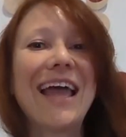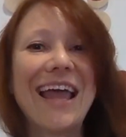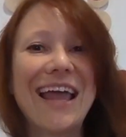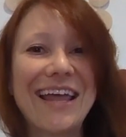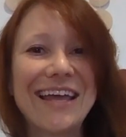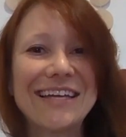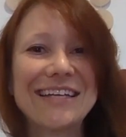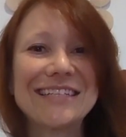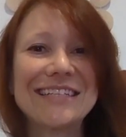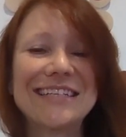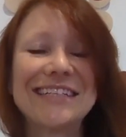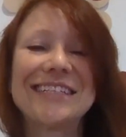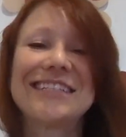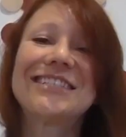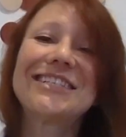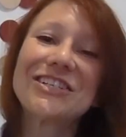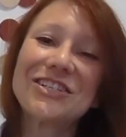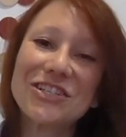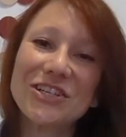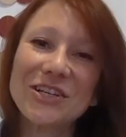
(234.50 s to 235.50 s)
And in
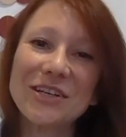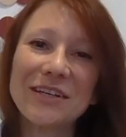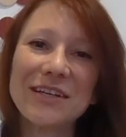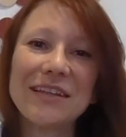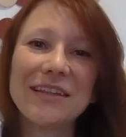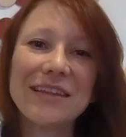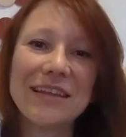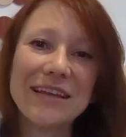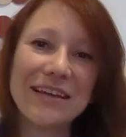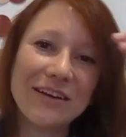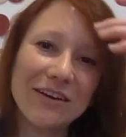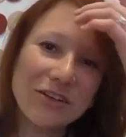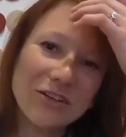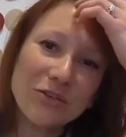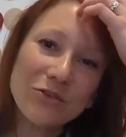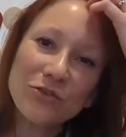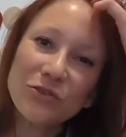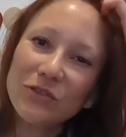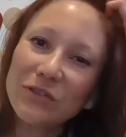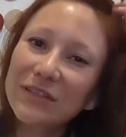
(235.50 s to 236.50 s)
addition, they are
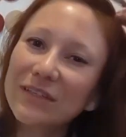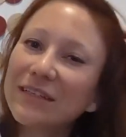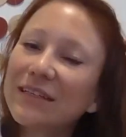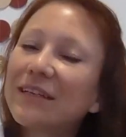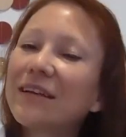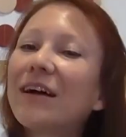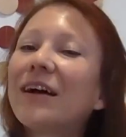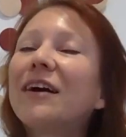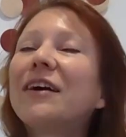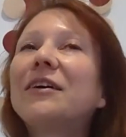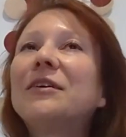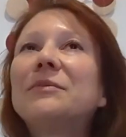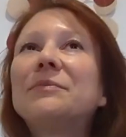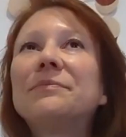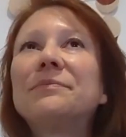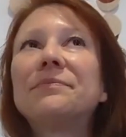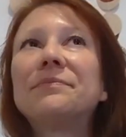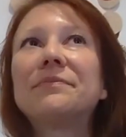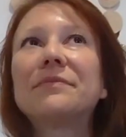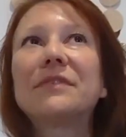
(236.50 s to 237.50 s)
usually
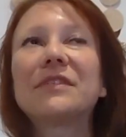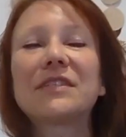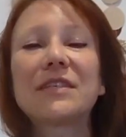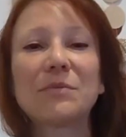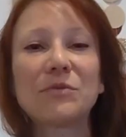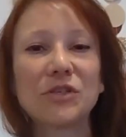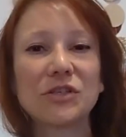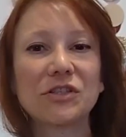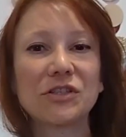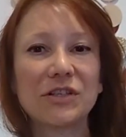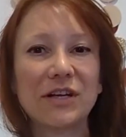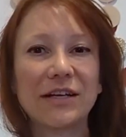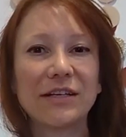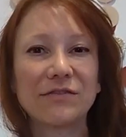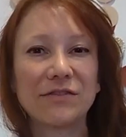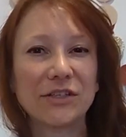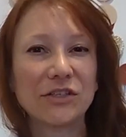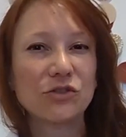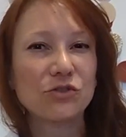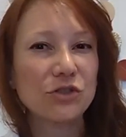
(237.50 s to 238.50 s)
subject to kind
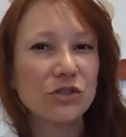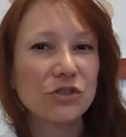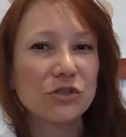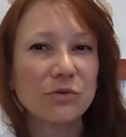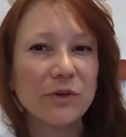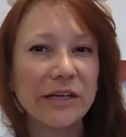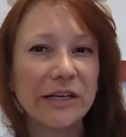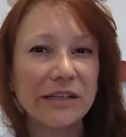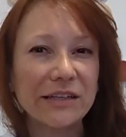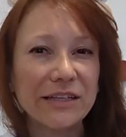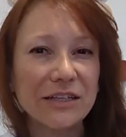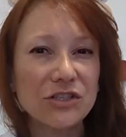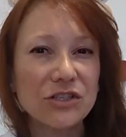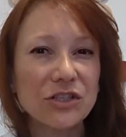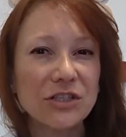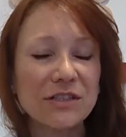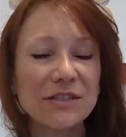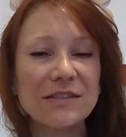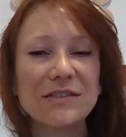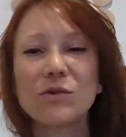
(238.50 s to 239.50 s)
of stricter
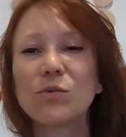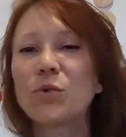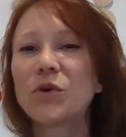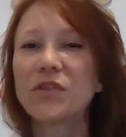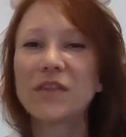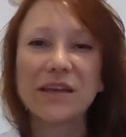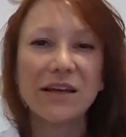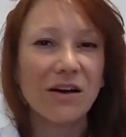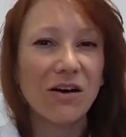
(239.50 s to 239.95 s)
regulations. What they